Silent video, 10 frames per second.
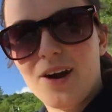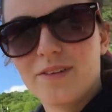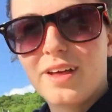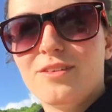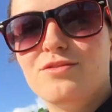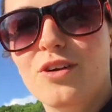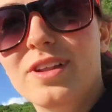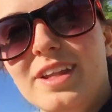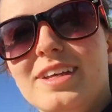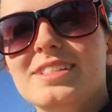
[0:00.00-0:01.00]
how, like,
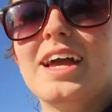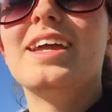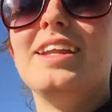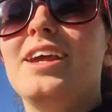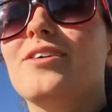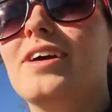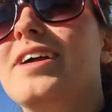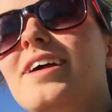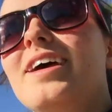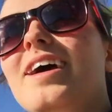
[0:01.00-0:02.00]
full it is. I can hear
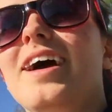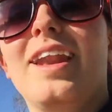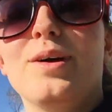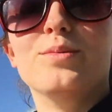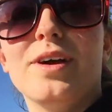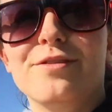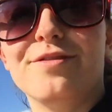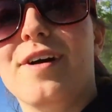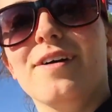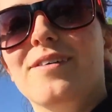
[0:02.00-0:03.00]
it, and I'm, like,
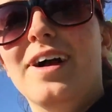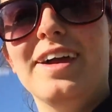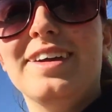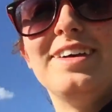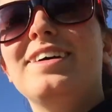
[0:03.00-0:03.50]
far away.